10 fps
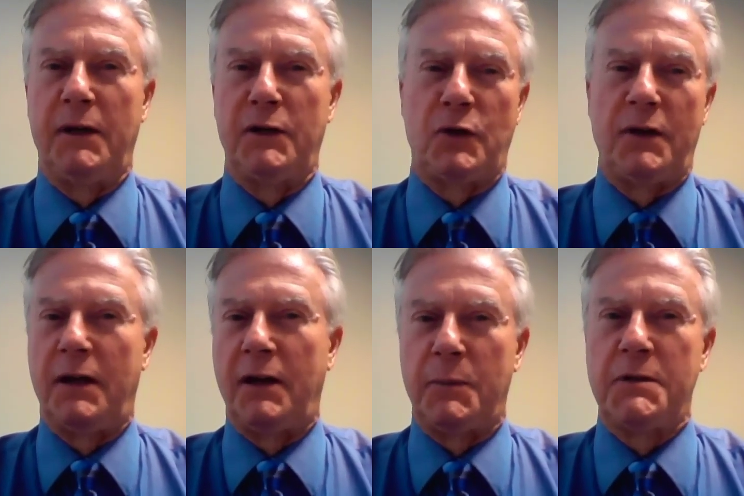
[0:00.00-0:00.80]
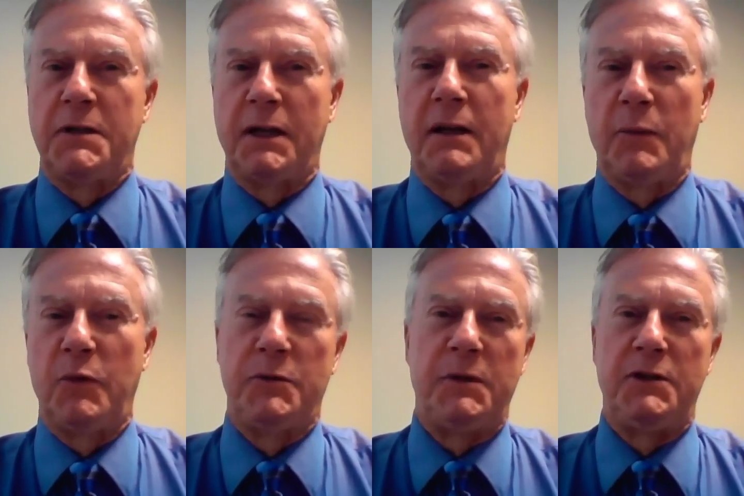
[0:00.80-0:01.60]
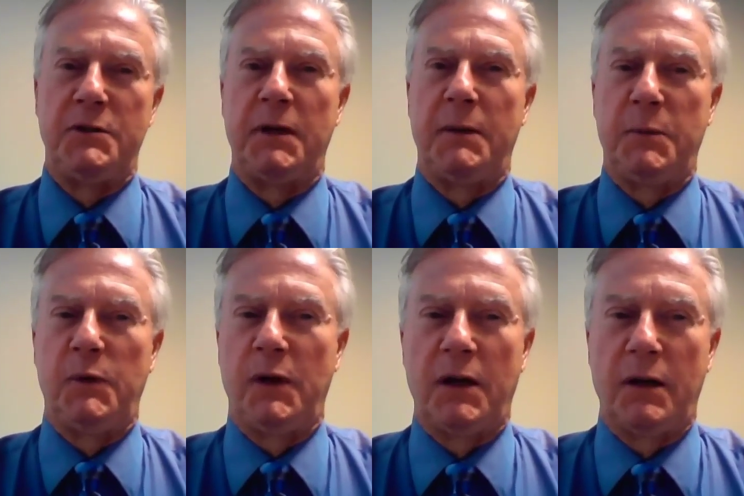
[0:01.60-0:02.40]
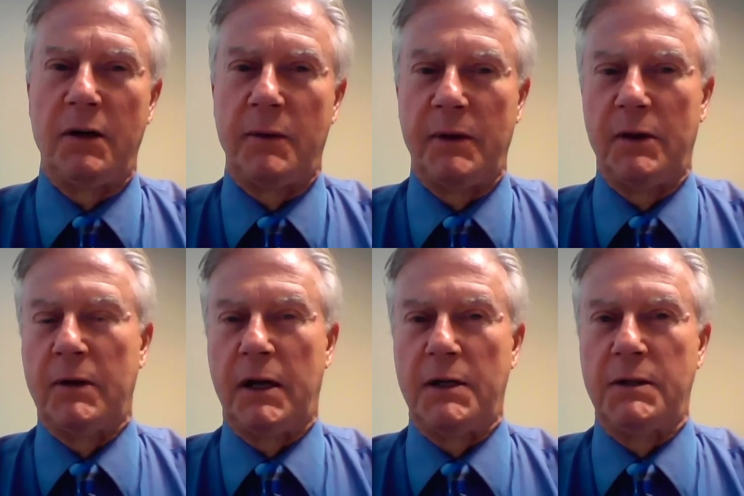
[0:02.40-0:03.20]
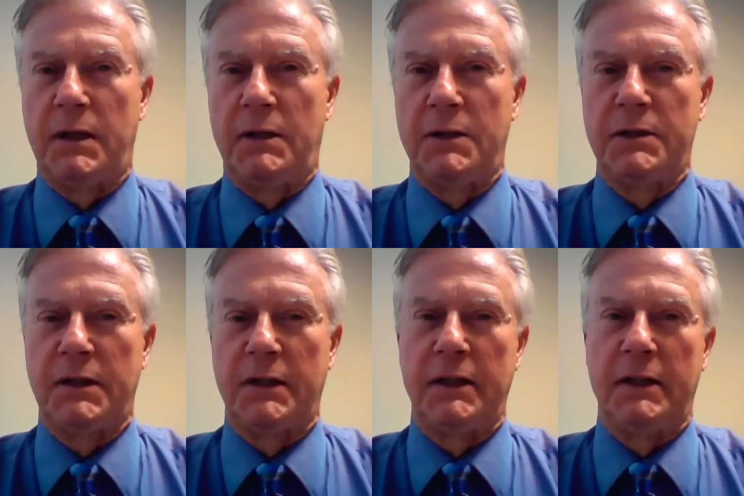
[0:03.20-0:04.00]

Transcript: It's called the one hundred percent Club, which means you made between one hundred thousand and three hundred thousand dollars